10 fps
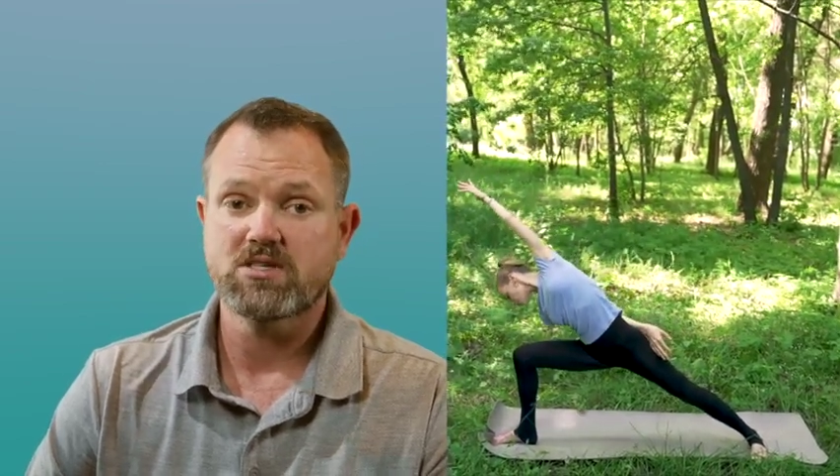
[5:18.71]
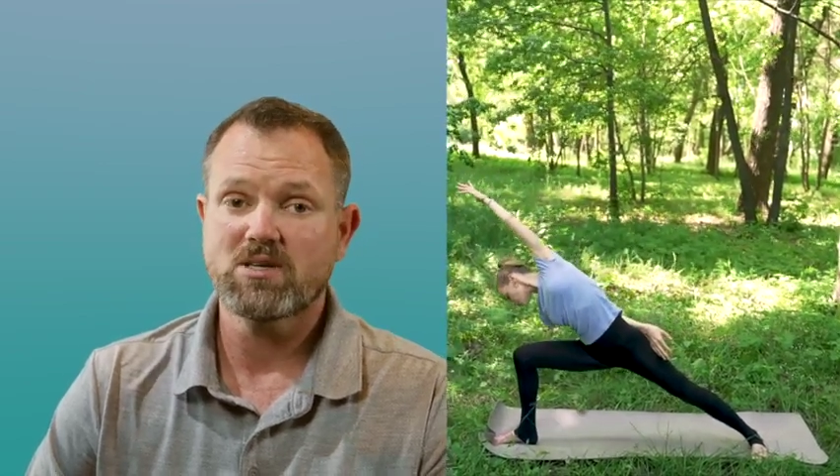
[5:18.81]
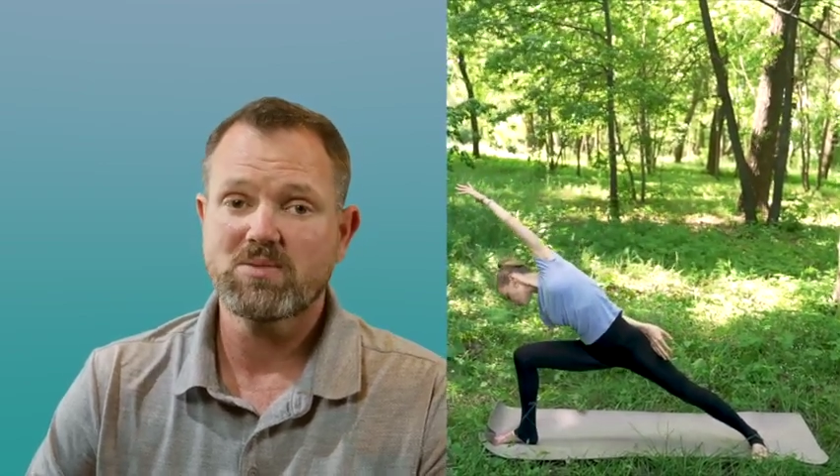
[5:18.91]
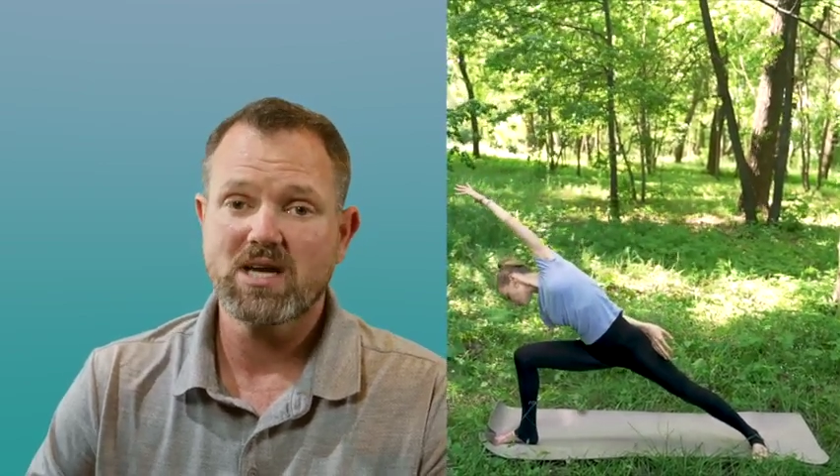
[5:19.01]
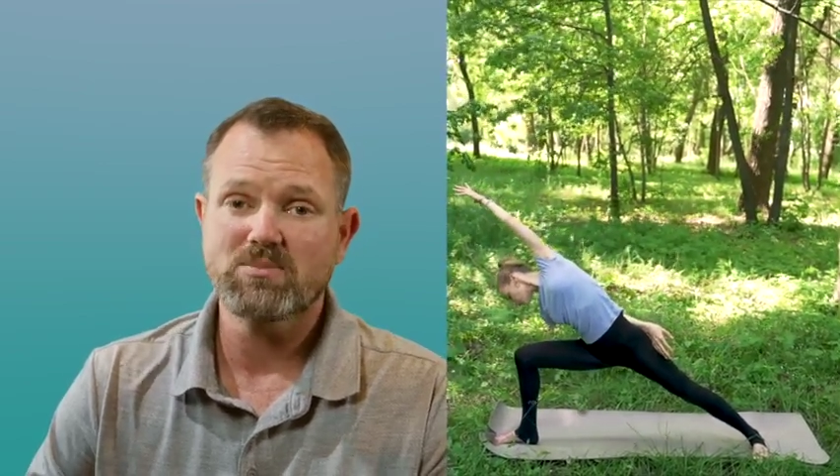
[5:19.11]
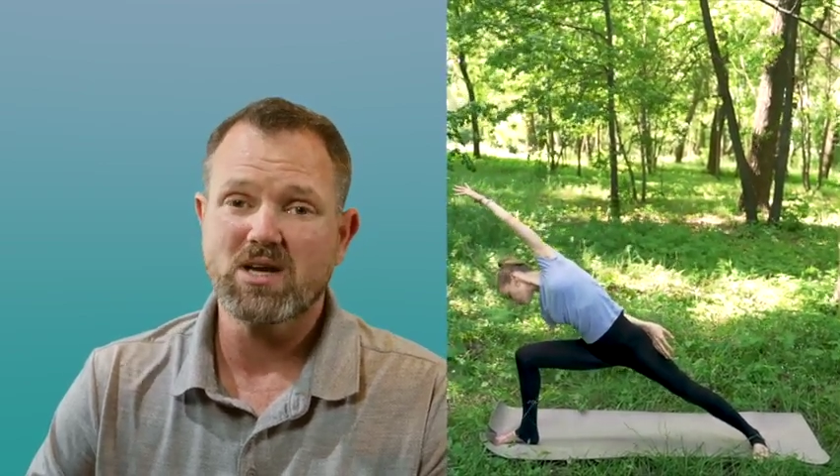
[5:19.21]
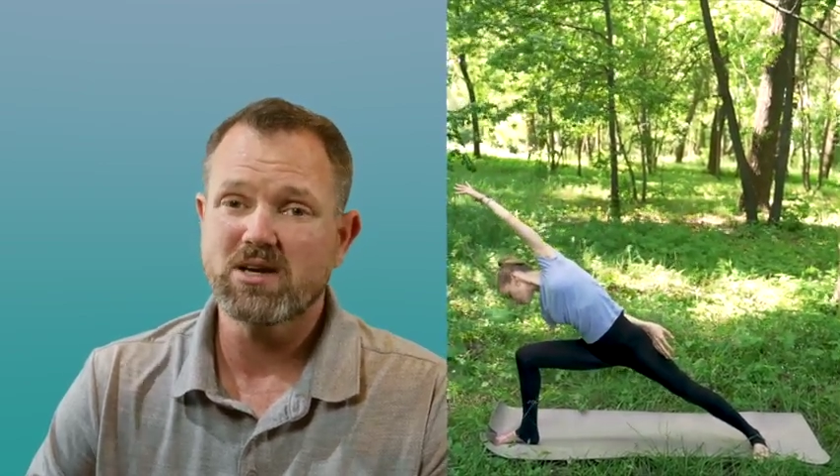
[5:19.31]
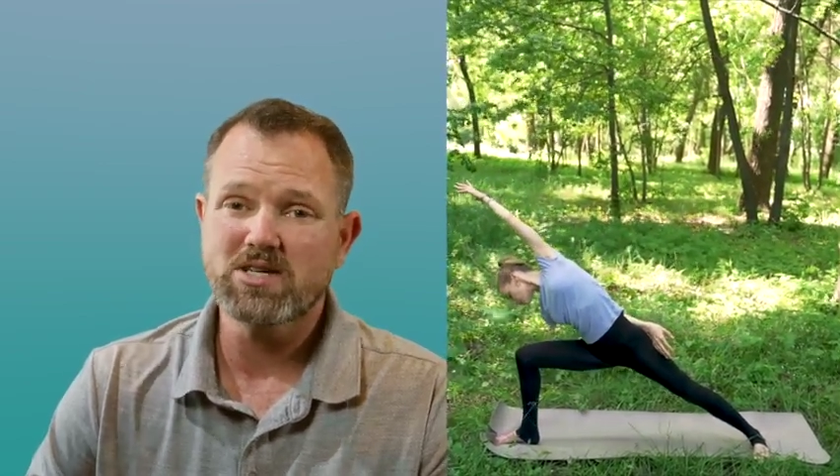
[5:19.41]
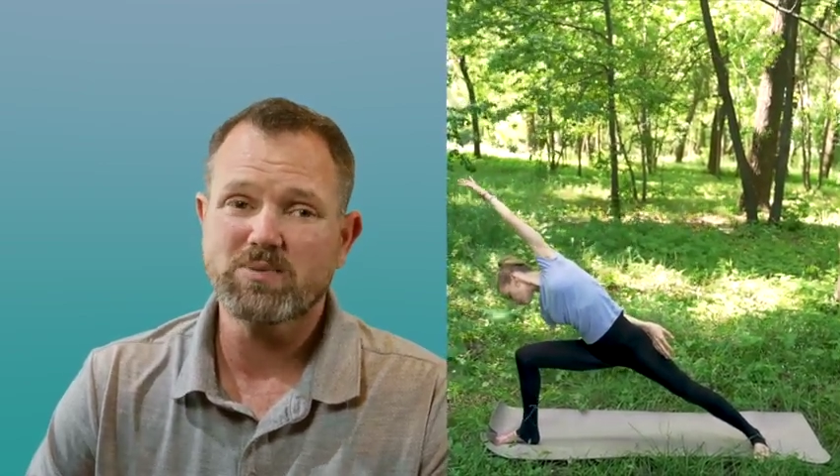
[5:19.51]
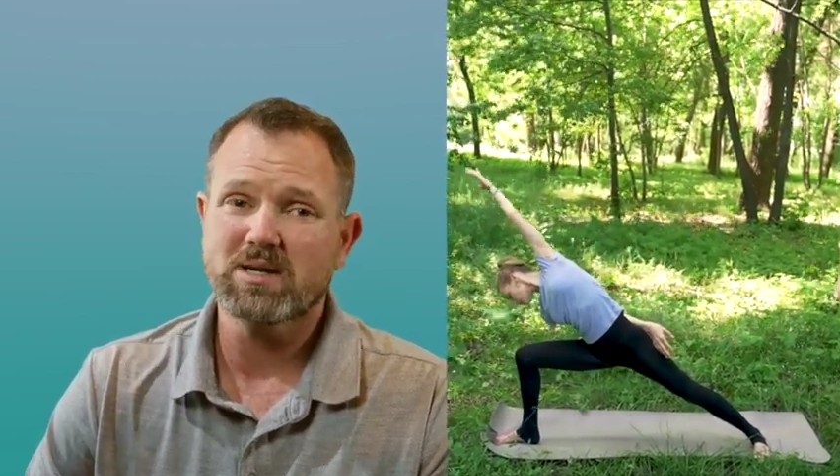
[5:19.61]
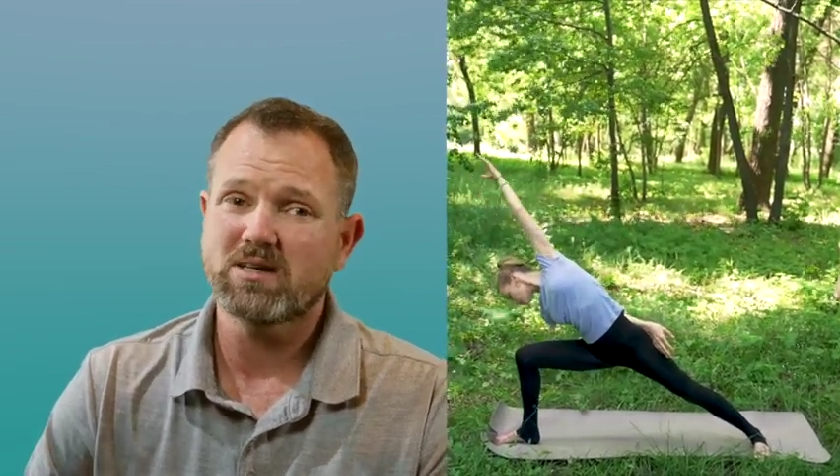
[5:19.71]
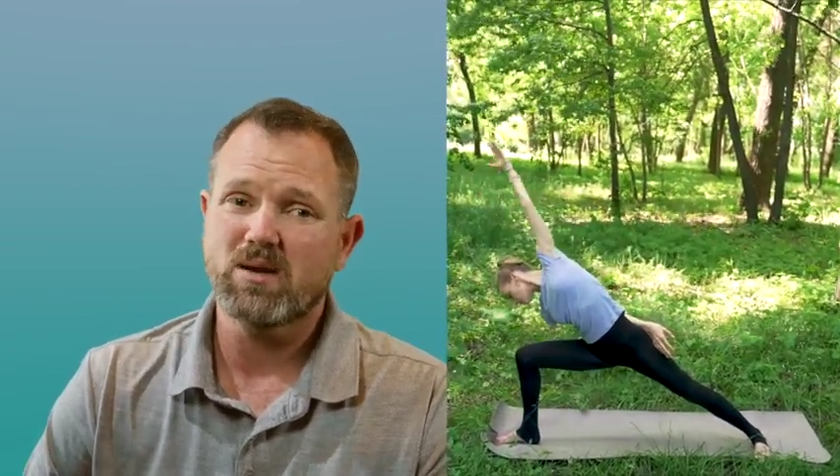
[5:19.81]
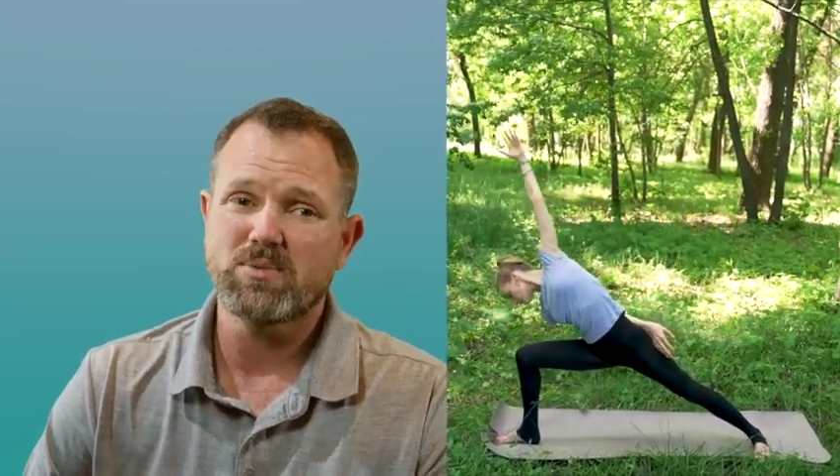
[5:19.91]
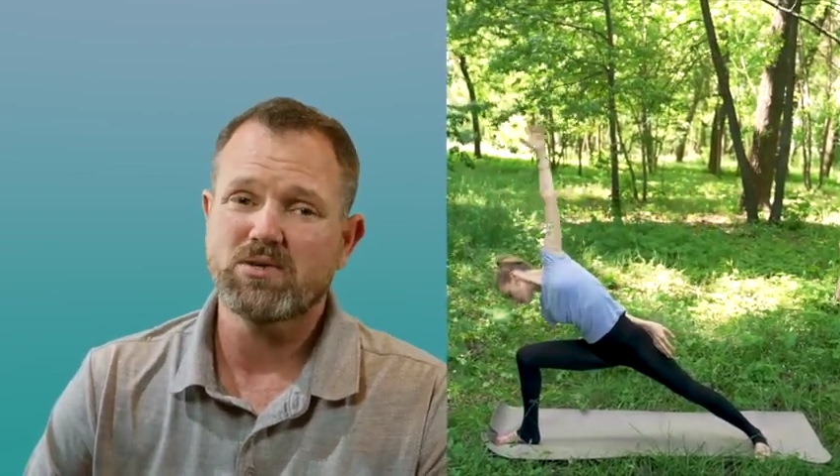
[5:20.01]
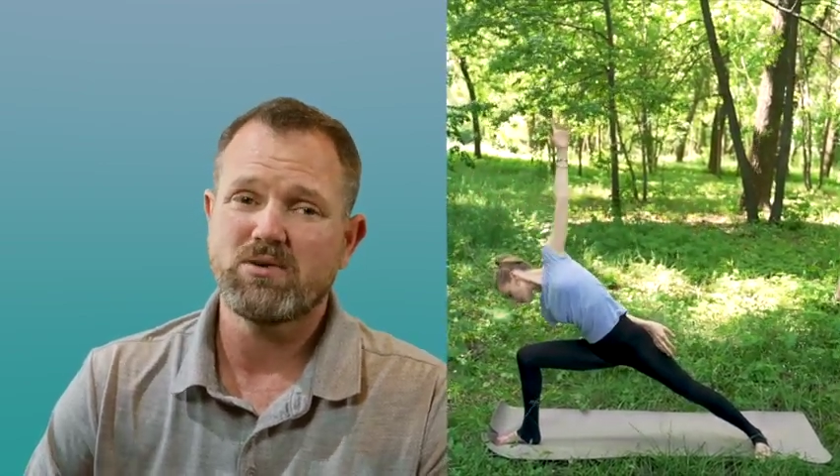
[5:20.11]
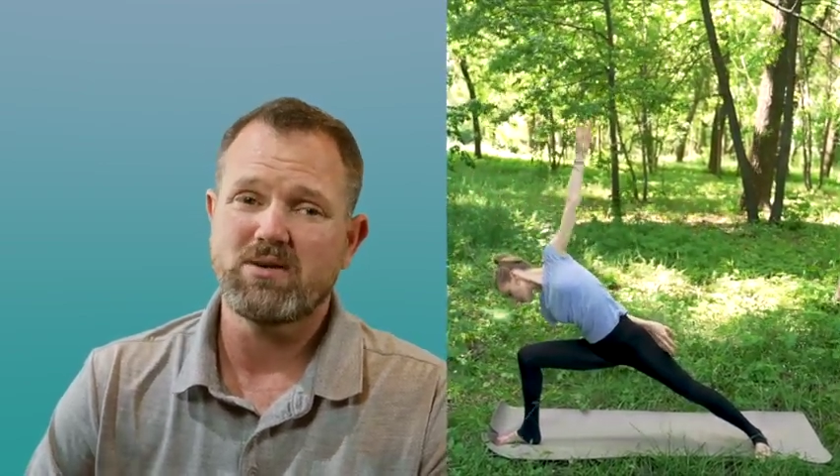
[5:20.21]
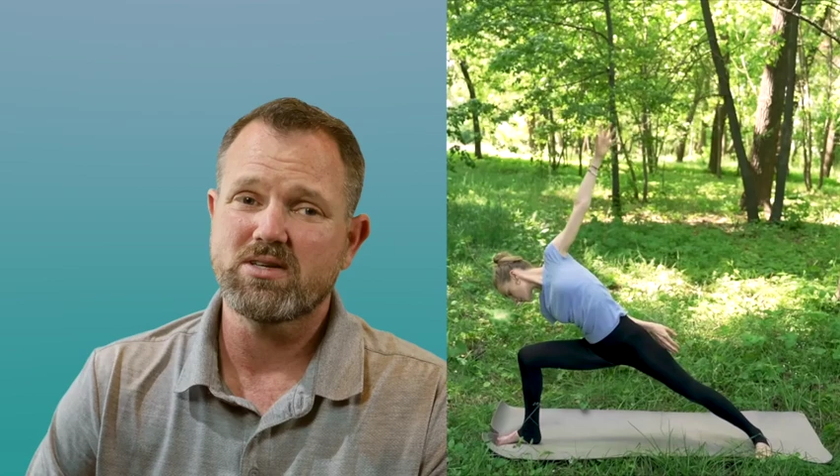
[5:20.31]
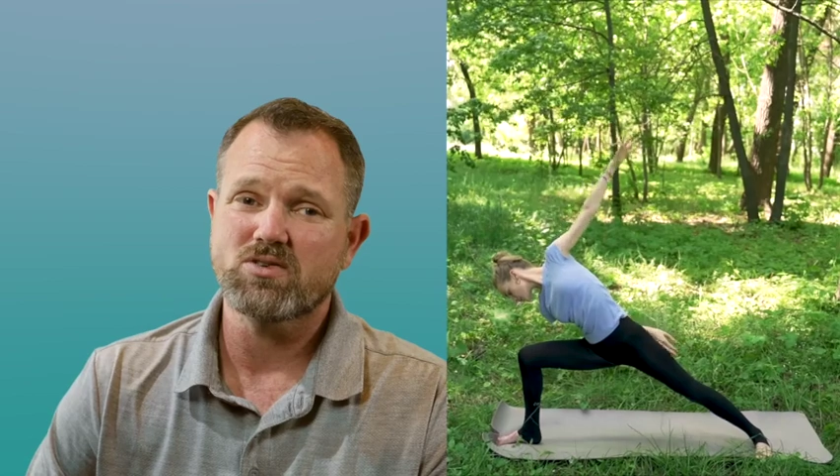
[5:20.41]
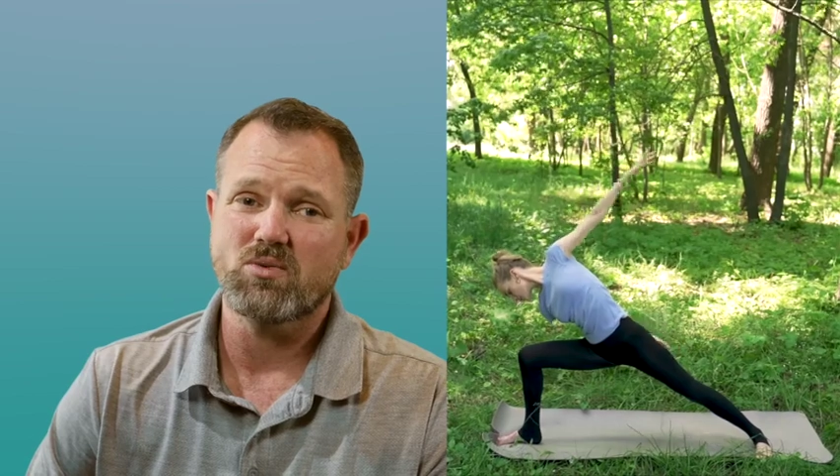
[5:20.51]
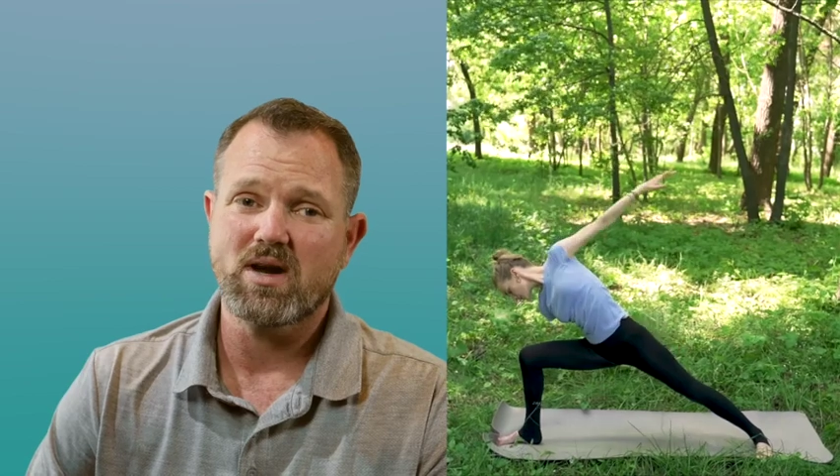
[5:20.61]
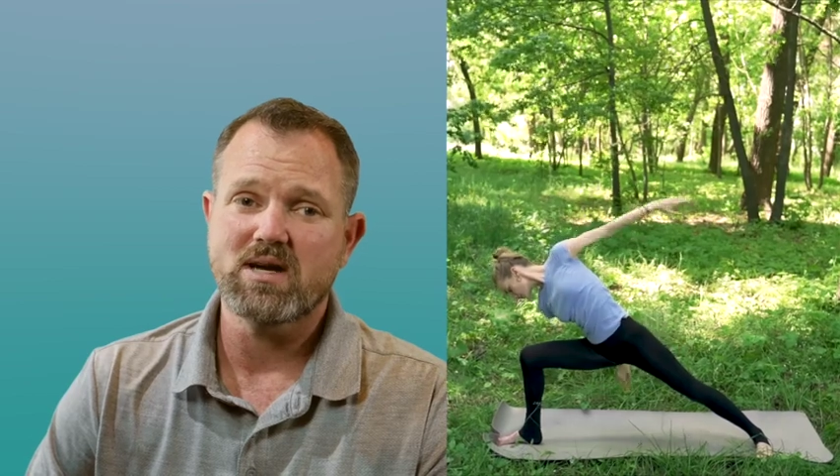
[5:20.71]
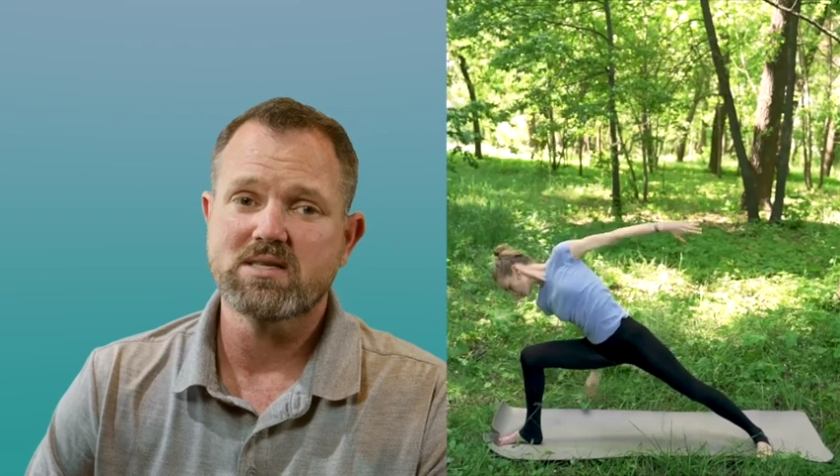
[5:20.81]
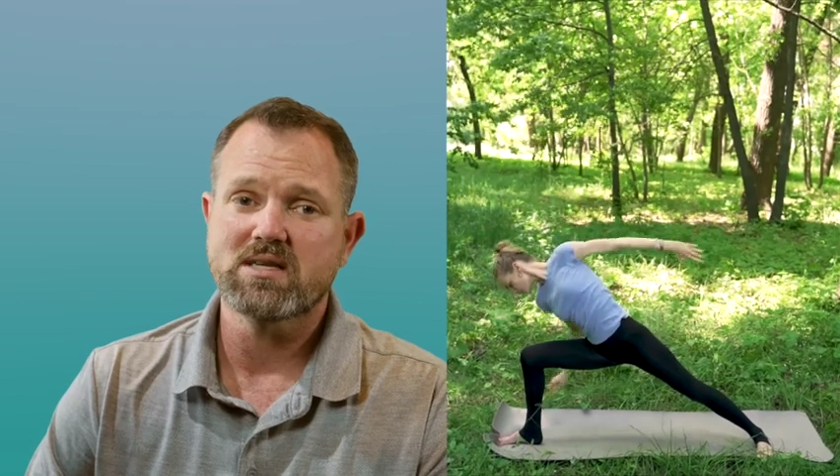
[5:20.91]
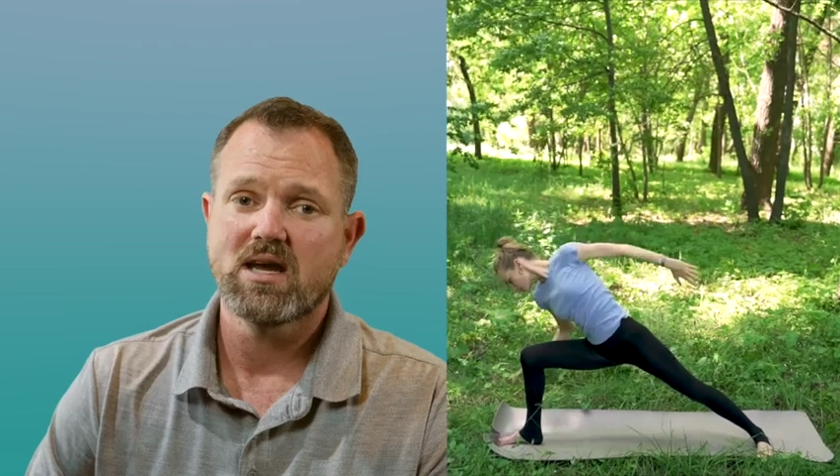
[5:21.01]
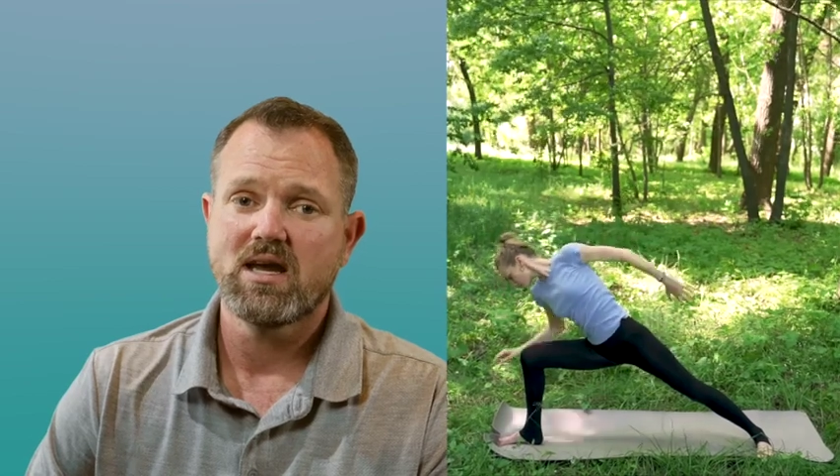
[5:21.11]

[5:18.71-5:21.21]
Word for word: Sometimes unexpected opportunities arise,